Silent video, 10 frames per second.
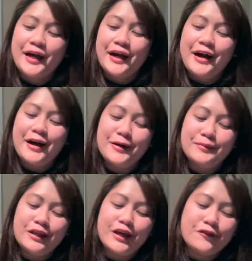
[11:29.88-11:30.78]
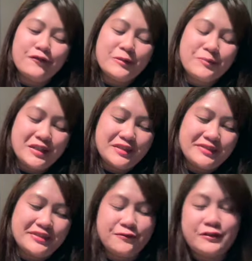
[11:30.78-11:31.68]
a lot of Filipinas
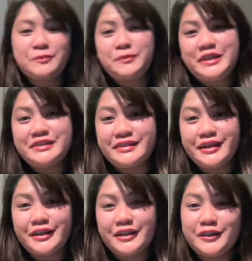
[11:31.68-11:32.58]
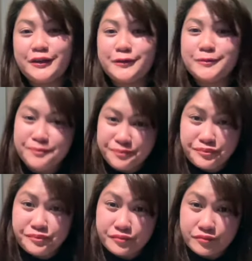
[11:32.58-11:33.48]
in the Philippines, they
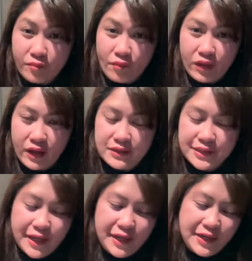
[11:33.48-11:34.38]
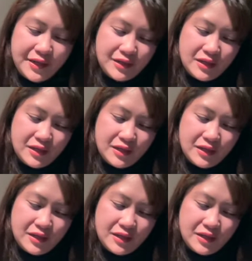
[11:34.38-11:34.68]
they